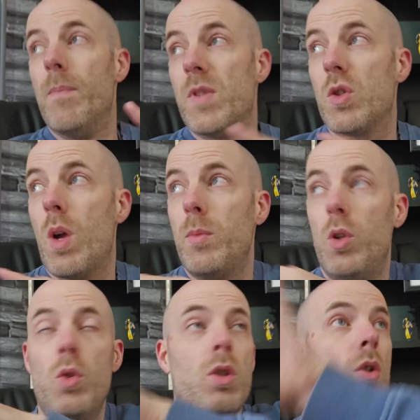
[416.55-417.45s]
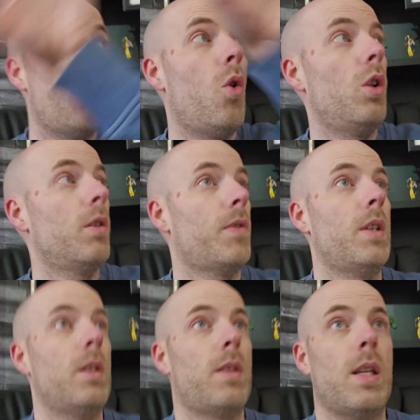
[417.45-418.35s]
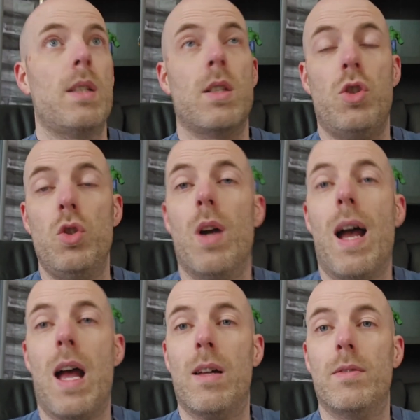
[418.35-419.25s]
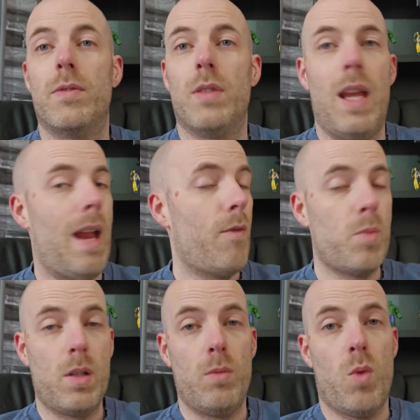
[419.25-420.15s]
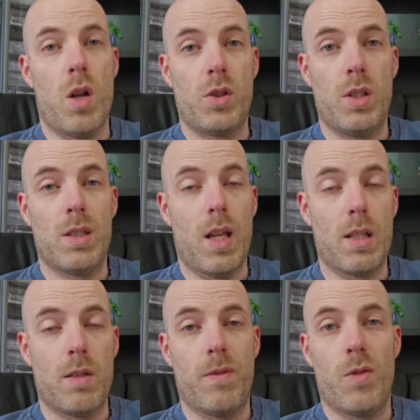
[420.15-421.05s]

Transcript: So I'm using all of the things that you have. Everybody watching this has a